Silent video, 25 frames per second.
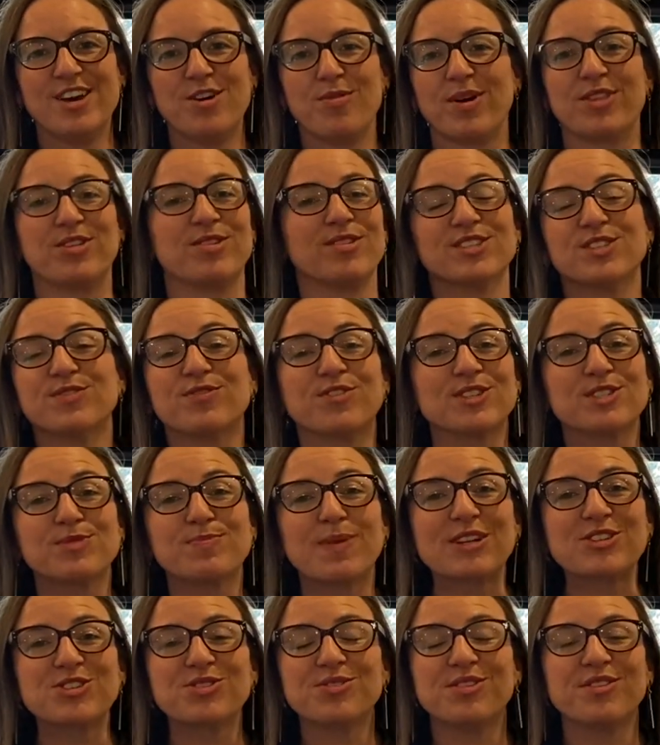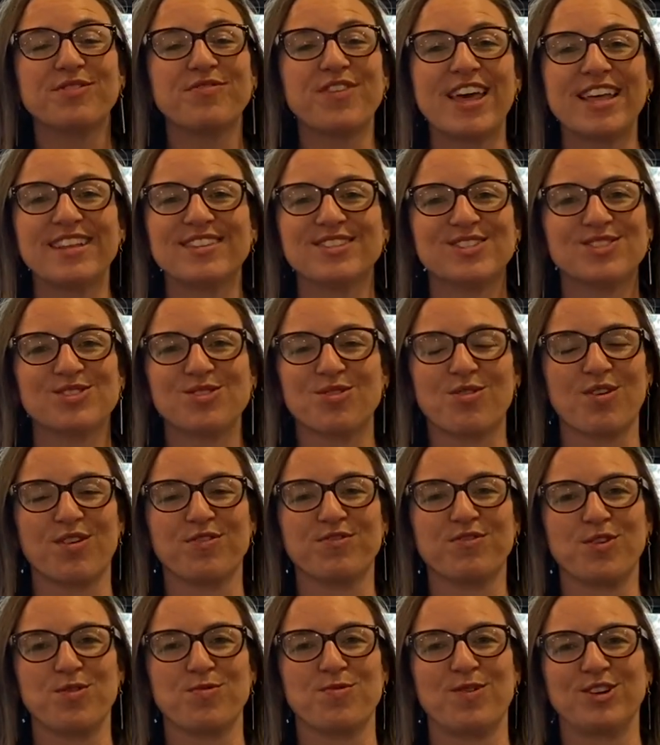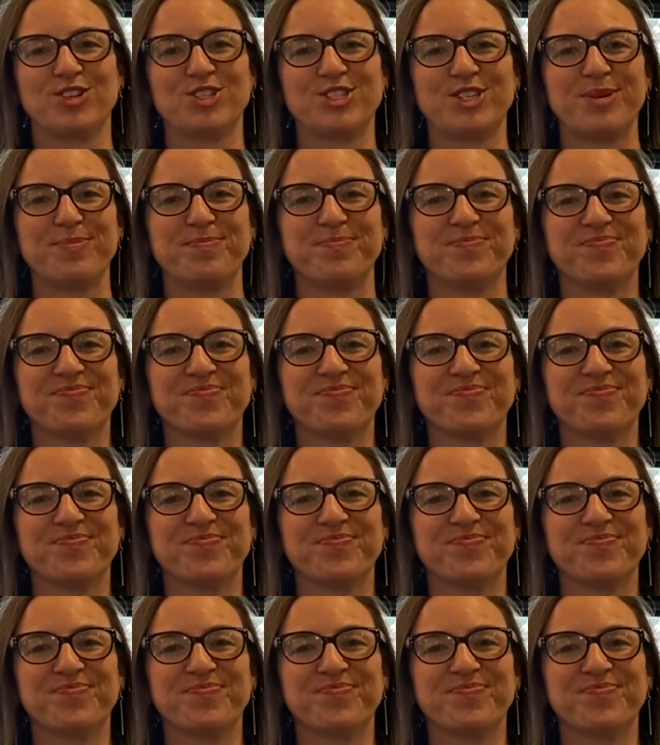whether it's for special events or for worship.